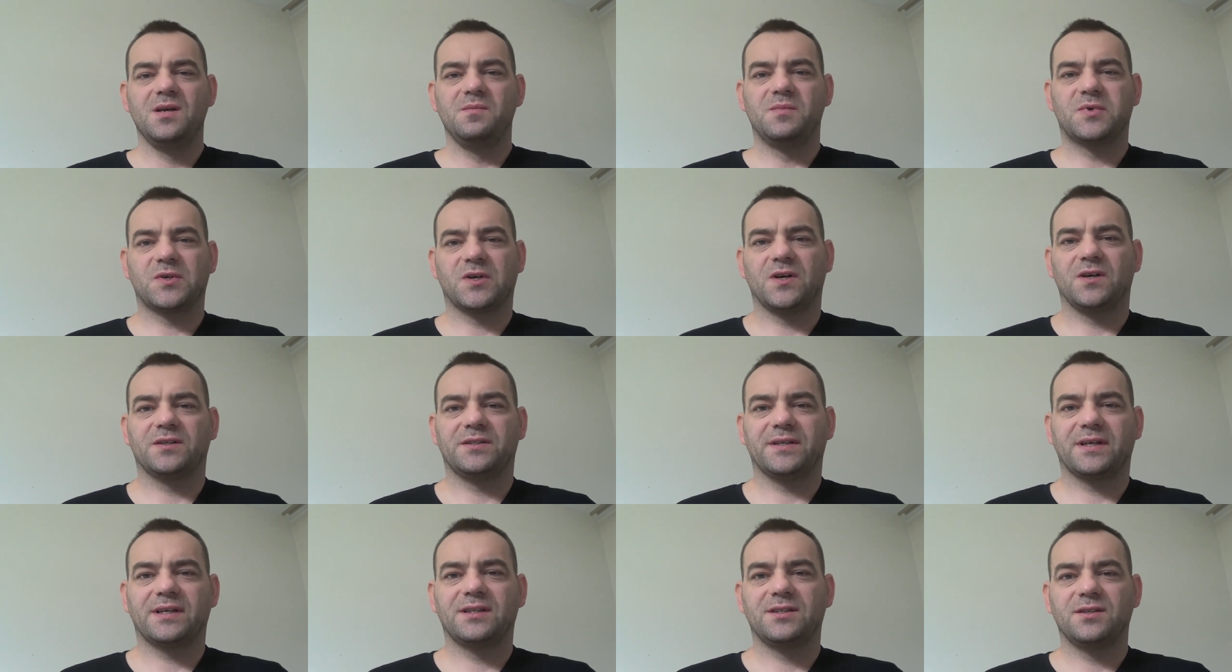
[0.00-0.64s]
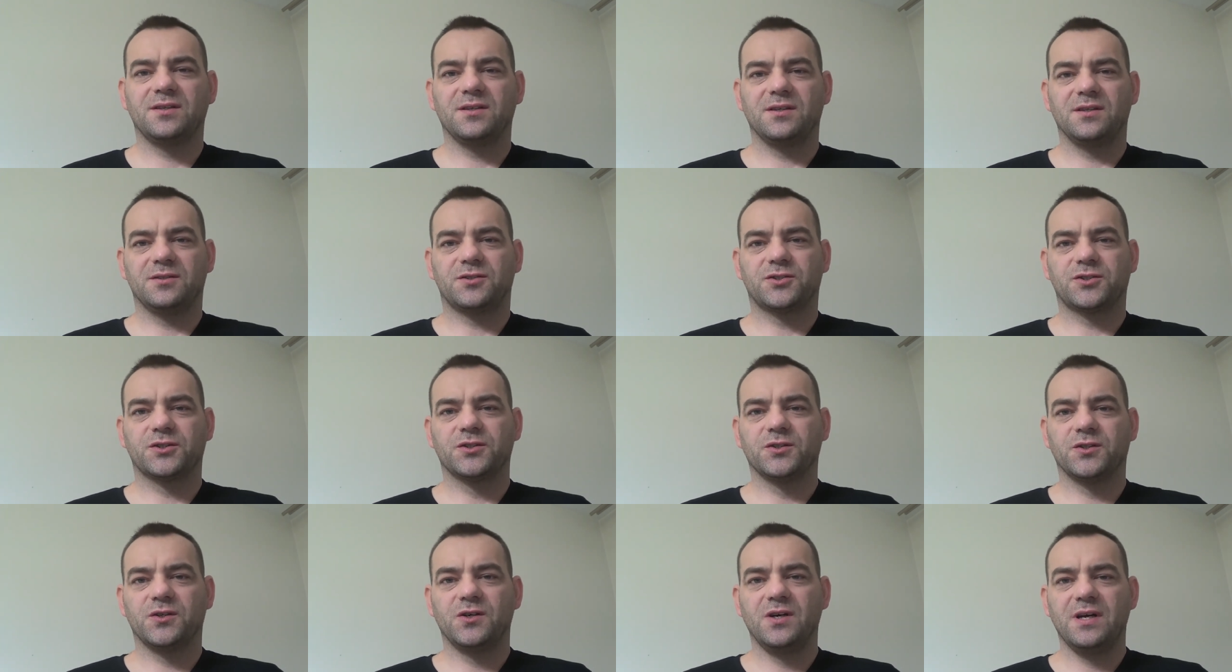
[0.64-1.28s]
product
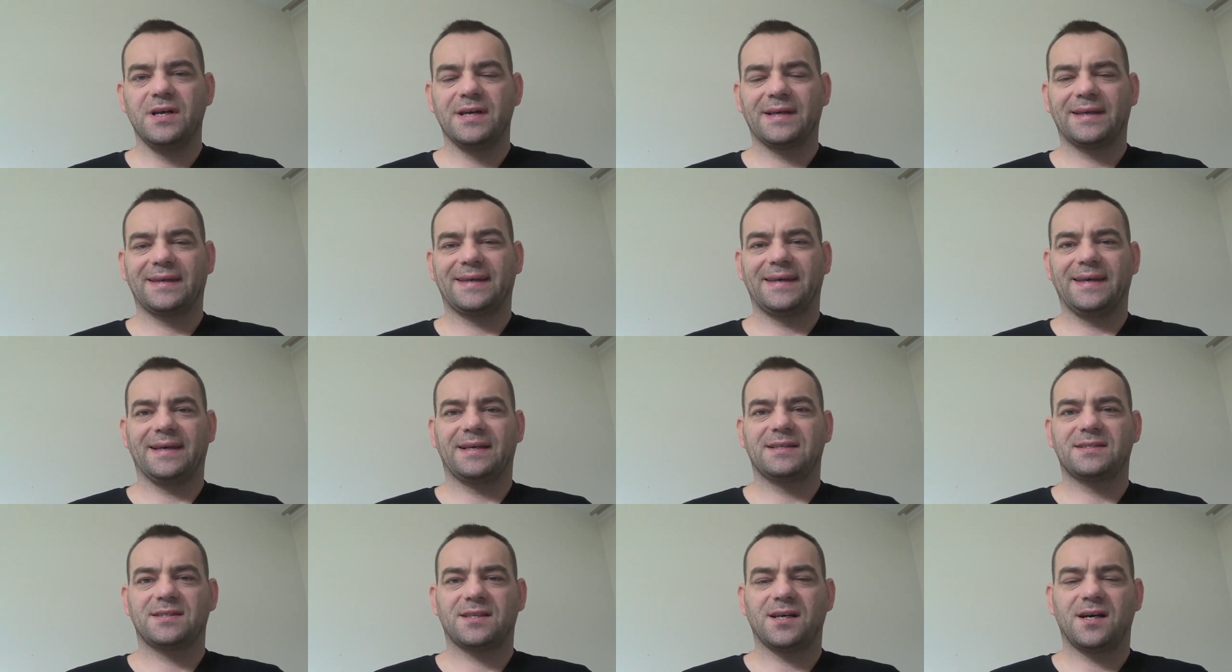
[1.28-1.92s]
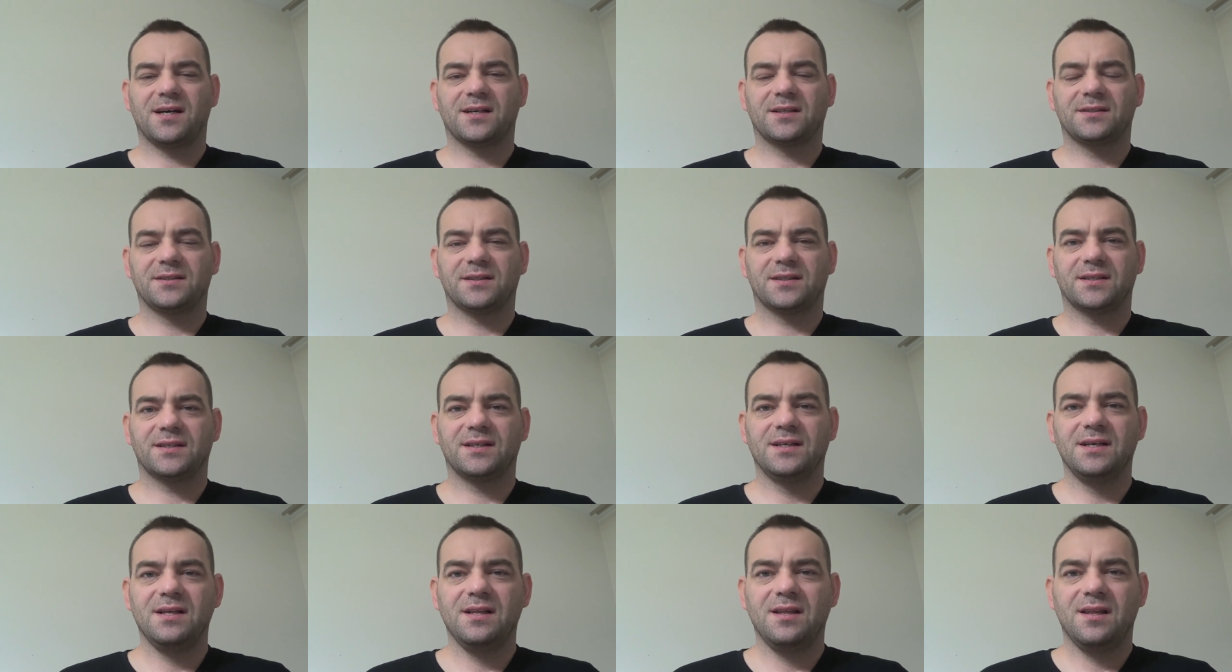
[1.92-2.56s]
through
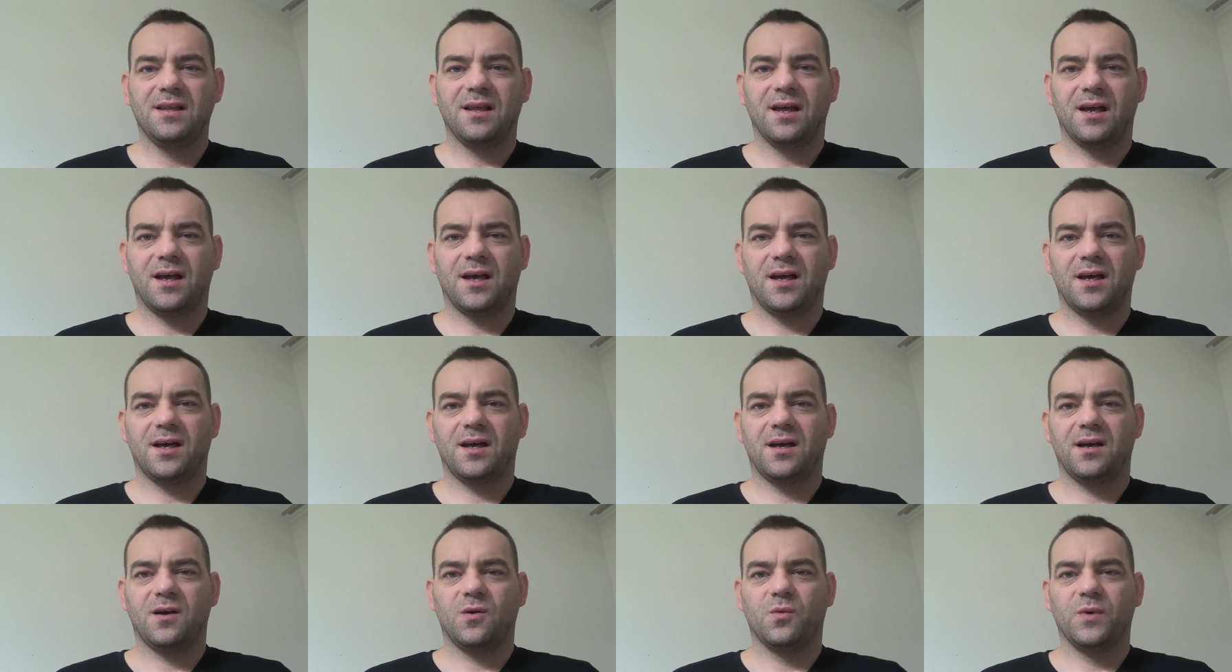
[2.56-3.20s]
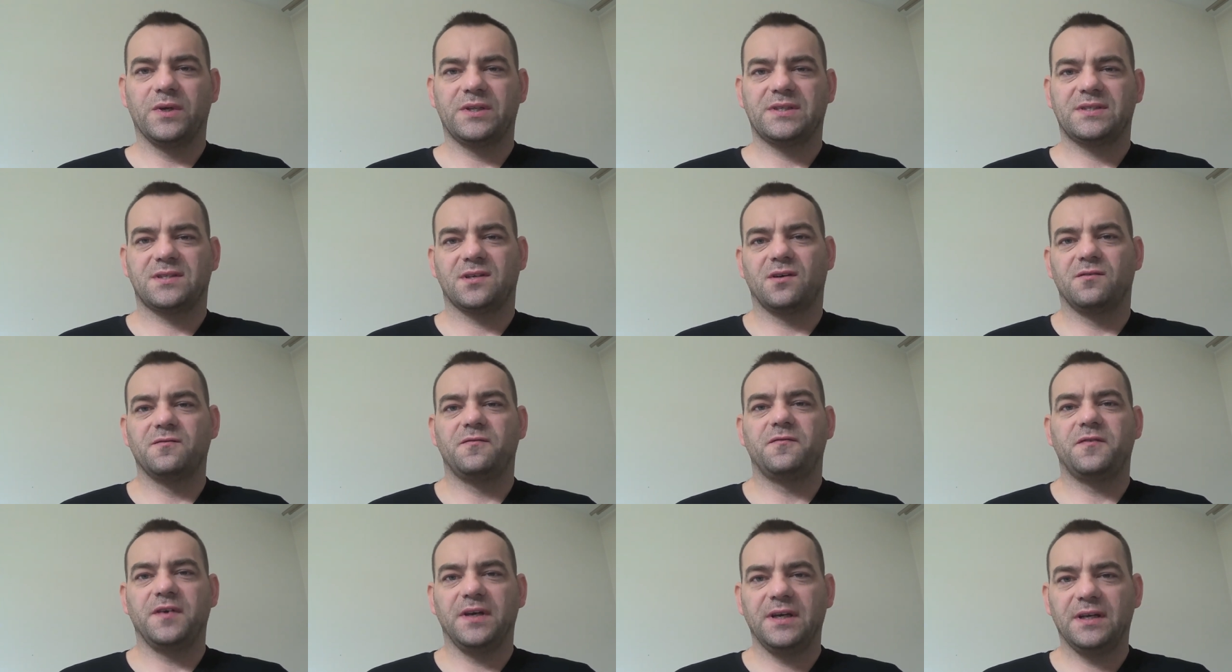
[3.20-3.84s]
Kickstarter uh, with
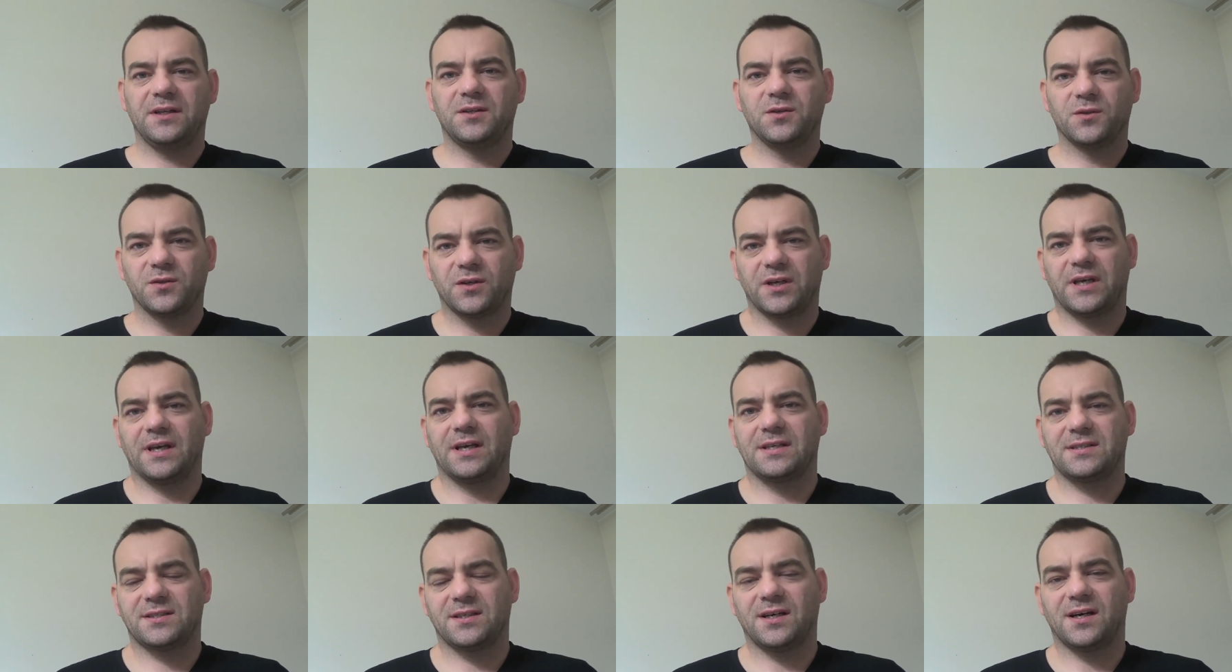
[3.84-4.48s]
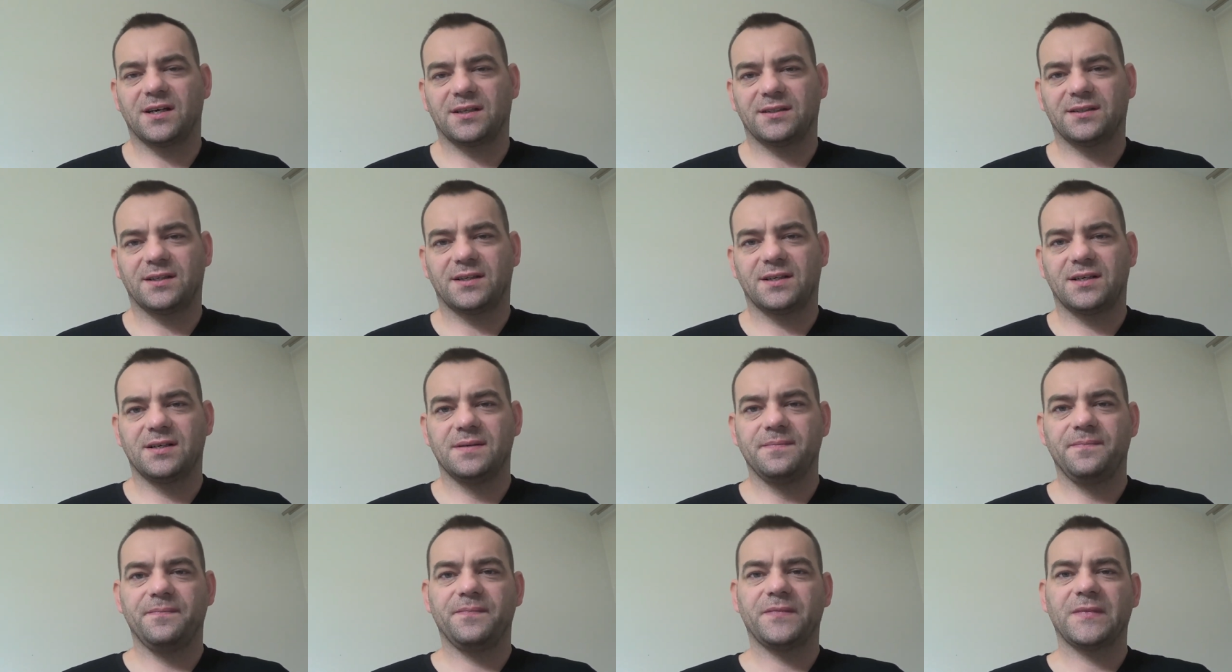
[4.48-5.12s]
some fee to
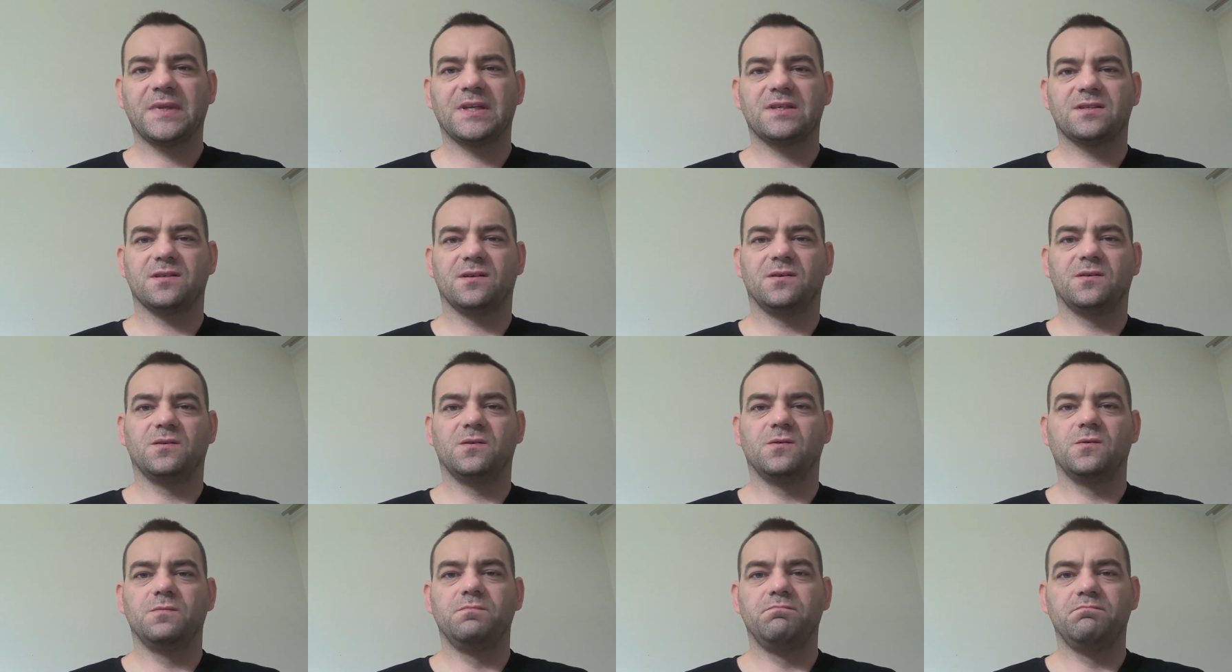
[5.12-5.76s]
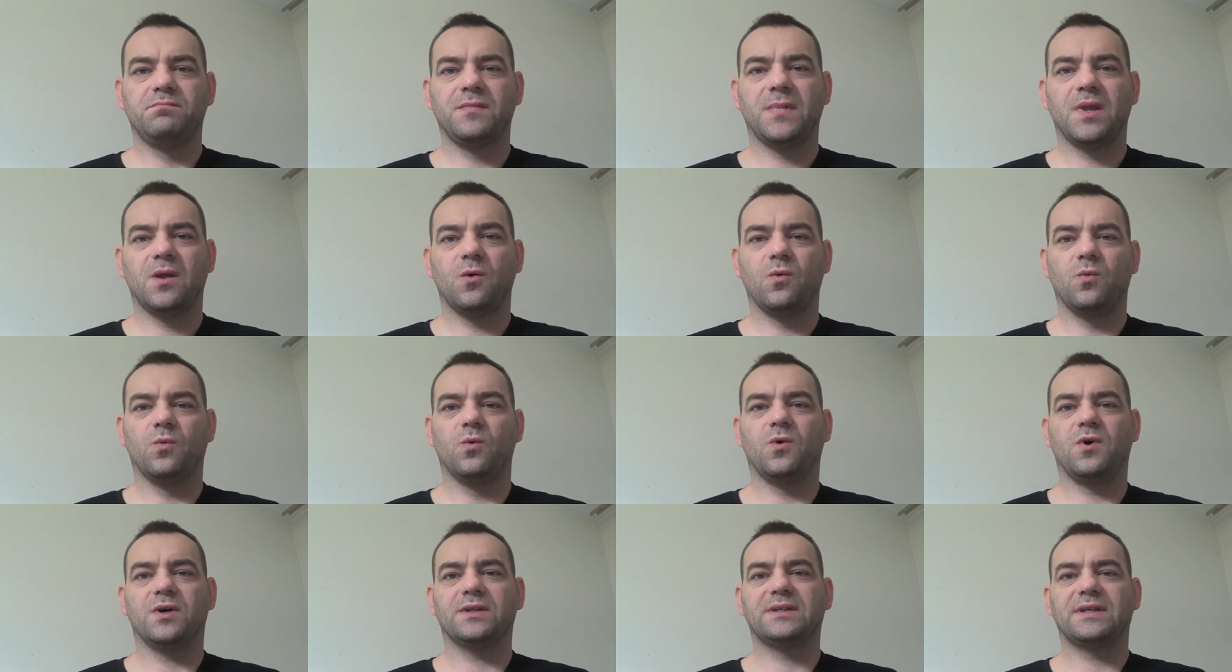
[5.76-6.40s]
Kickstarter. So
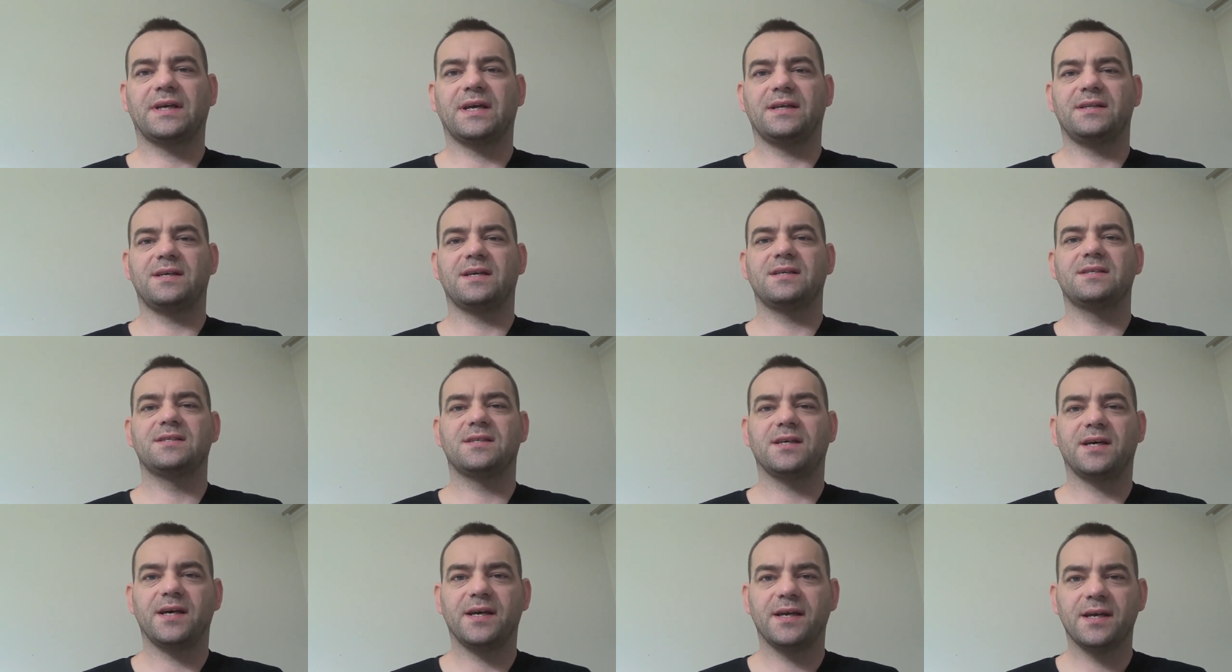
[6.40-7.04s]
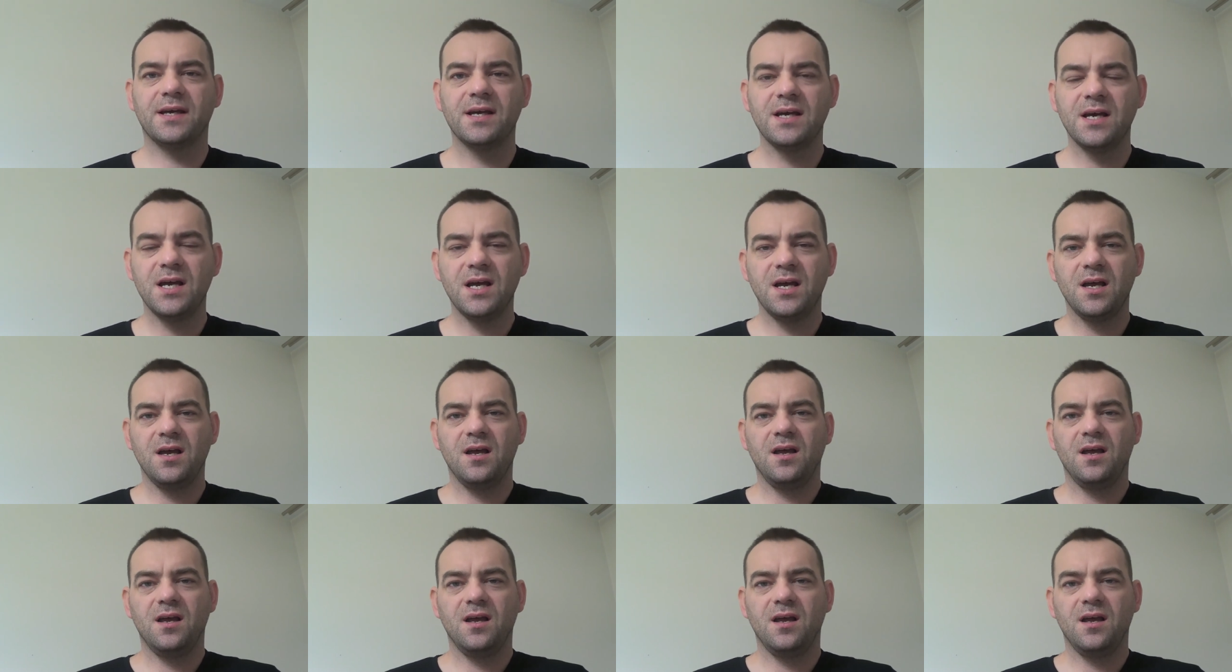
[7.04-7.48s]
what can I say?